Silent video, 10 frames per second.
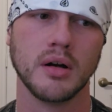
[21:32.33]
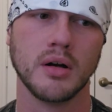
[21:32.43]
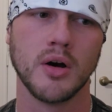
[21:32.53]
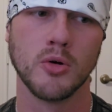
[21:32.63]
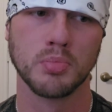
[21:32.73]

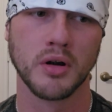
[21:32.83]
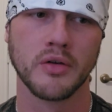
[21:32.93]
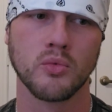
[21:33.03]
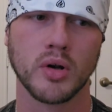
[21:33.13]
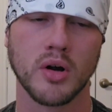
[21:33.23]
Oh
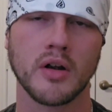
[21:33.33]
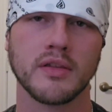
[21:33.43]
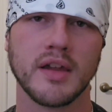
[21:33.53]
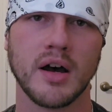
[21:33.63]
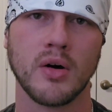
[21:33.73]
Brother, Where
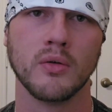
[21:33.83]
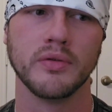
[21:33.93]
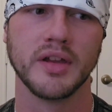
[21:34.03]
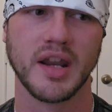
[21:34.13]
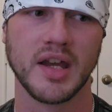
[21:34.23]
Art Thou
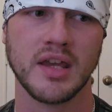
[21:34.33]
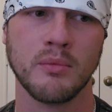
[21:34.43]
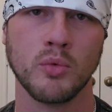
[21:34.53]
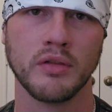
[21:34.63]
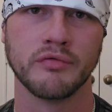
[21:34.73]
than I
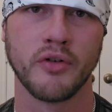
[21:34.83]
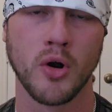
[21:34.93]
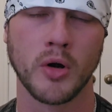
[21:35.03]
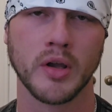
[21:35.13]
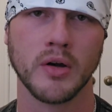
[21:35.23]
am with
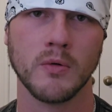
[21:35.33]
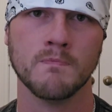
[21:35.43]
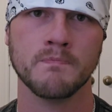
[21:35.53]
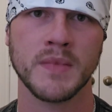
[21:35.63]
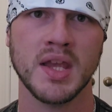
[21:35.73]
Fargo.
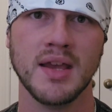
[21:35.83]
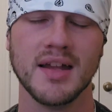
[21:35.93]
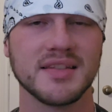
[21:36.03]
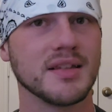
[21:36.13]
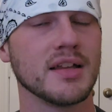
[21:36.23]

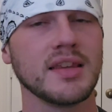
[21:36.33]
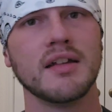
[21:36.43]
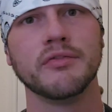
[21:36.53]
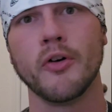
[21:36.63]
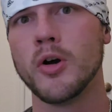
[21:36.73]
It's not
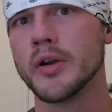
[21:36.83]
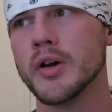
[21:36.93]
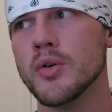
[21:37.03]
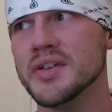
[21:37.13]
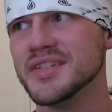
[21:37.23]
that
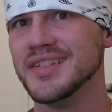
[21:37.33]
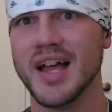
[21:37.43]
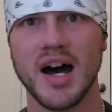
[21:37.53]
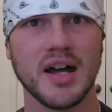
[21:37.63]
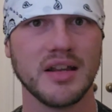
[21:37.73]
Fargo is
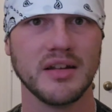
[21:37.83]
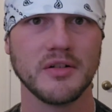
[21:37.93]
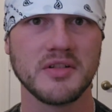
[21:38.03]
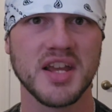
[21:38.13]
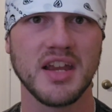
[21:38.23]
not
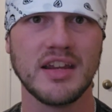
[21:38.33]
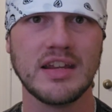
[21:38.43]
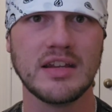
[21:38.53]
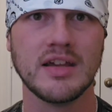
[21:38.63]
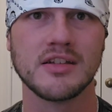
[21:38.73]

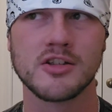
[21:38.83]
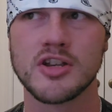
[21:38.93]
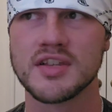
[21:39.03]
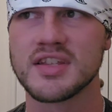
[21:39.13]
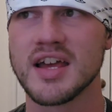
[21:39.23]
entertaining. It's
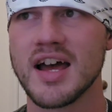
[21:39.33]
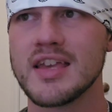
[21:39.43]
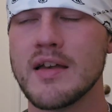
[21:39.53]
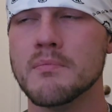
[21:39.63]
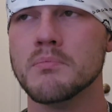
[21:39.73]
just that I
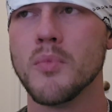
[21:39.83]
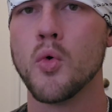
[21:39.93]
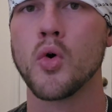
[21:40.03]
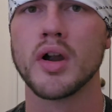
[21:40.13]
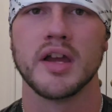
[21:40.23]
get
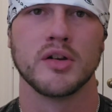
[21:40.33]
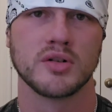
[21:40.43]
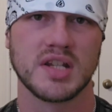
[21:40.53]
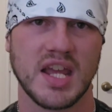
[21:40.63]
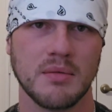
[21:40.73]
more
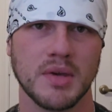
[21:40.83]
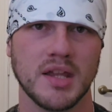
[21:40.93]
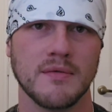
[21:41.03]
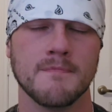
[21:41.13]
entertainment